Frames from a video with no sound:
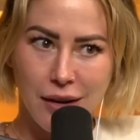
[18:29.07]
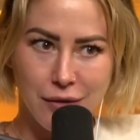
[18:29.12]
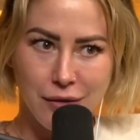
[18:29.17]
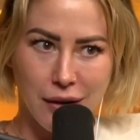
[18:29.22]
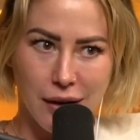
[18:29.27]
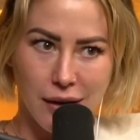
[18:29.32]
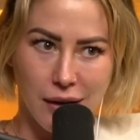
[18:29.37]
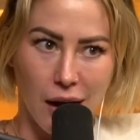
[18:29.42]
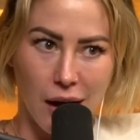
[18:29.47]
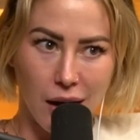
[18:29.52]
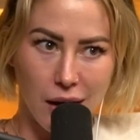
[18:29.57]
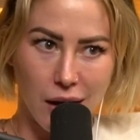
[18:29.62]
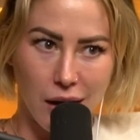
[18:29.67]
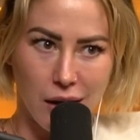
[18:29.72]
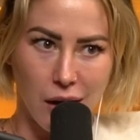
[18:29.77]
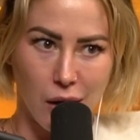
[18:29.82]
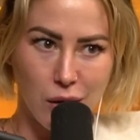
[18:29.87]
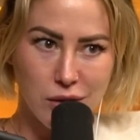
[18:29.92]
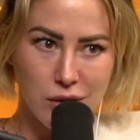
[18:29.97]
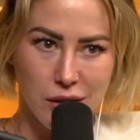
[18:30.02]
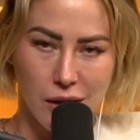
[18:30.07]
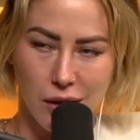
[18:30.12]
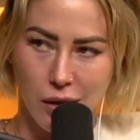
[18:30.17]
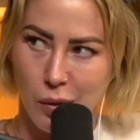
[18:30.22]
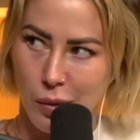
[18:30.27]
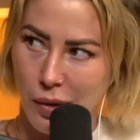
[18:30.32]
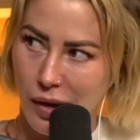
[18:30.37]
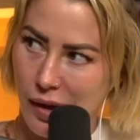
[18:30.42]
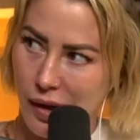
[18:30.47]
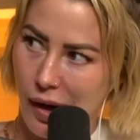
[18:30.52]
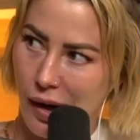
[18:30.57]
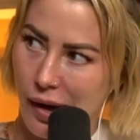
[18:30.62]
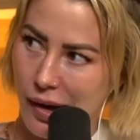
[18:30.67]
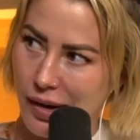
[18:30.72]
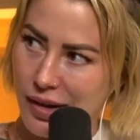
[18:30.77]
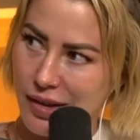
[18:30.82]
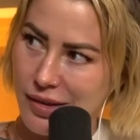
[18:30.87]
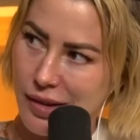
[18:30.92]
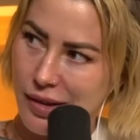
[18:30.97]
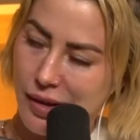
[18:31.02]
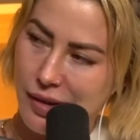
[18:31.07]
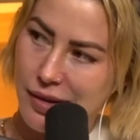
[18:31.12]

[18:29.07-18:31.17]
fucking hunt ghosts on the weekend. It's like,